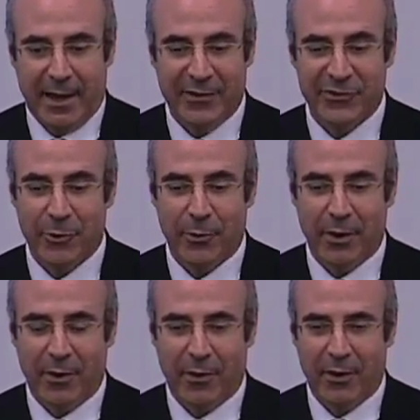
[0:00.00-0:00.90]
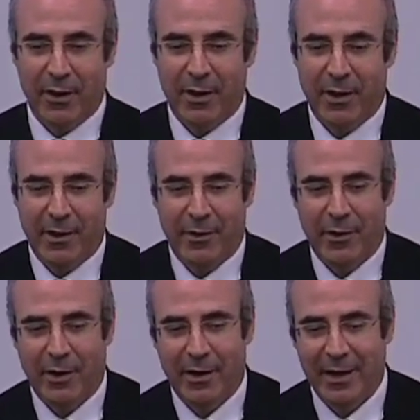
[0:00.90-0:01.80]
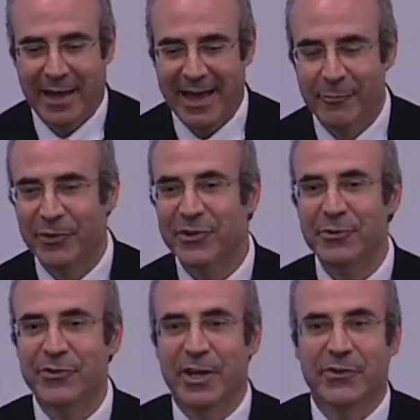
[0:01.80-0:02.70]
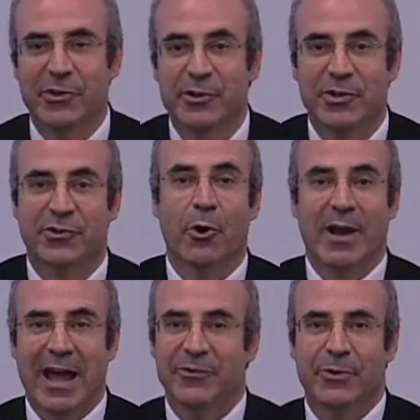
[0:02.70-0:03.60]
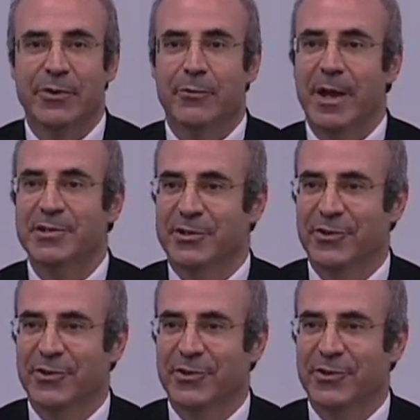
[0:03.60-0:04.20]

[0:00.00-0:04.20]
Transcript: And so, and, and what's interesting is that you can just go and ask for the information.